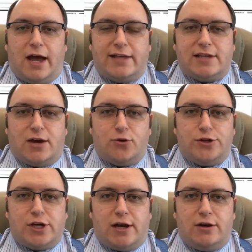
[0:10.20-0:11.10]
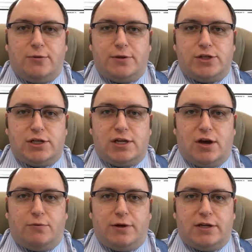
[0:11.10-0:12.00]
Todd Ortscheid here with
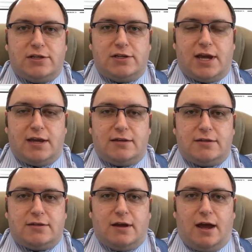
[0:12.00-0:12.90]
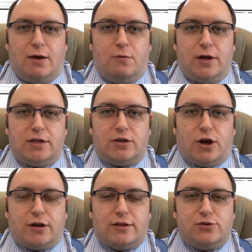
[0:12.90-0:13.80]
GTL Real Estate. Wanted to
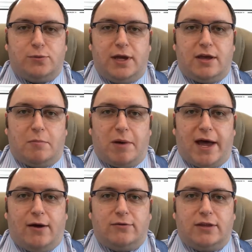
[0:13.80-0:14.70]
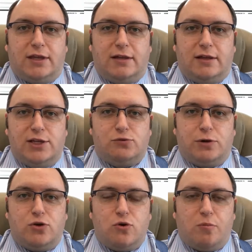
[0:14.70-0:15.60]
talk this week about the lease
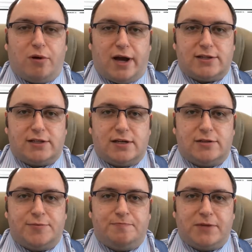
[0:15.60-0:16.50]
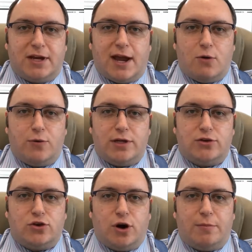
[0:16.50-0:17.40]
renewal process and how we
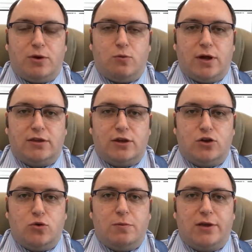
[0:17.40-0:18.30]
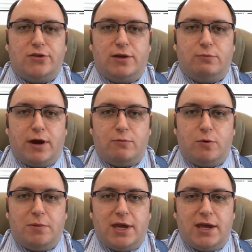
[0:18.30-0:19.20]
determine what the new monthly rent will
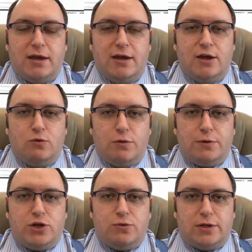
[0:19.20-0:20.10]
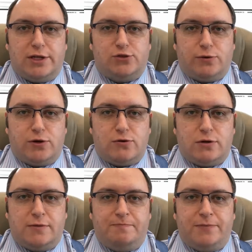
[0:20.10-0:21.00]
be when we do a lease
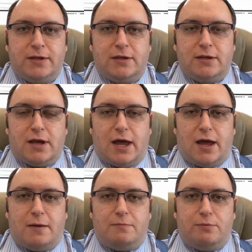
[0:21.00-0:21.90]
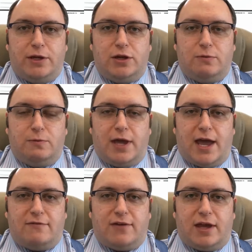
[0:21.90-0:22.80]
renewal. We
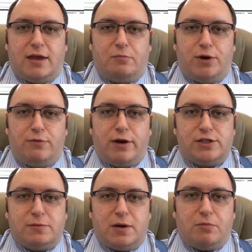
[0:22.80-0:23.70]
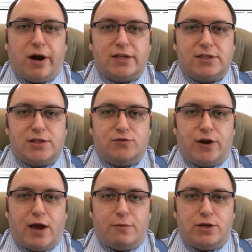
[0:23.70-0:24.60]
have a pretty regimented process for
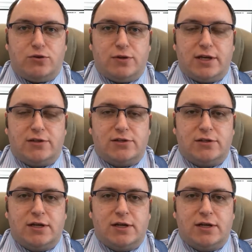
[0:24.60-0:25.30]
how we do this.